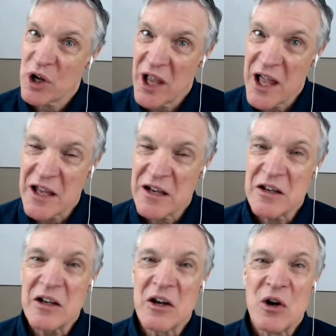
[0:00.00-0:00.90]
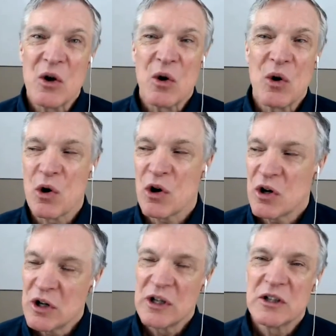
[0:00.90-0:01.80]
ahead,
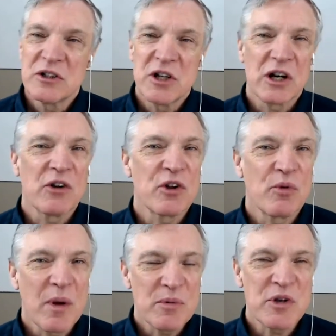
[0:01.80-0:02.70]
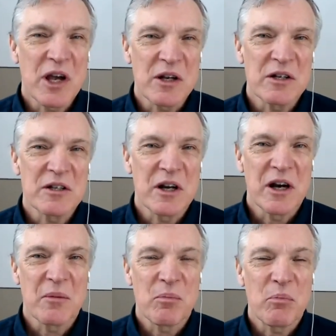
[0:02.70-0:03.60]
or check out their website,
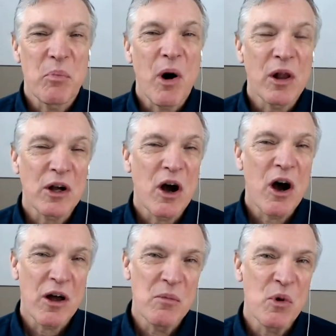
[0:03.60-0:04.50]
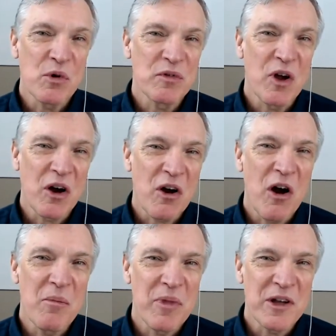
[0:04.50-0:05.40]

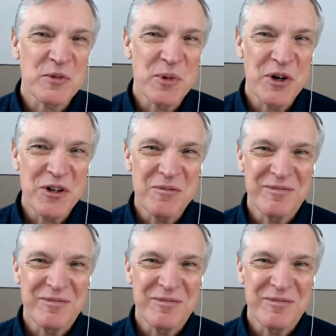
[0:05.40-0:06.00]
pawlikautomotive.com. Thanks, Bernie.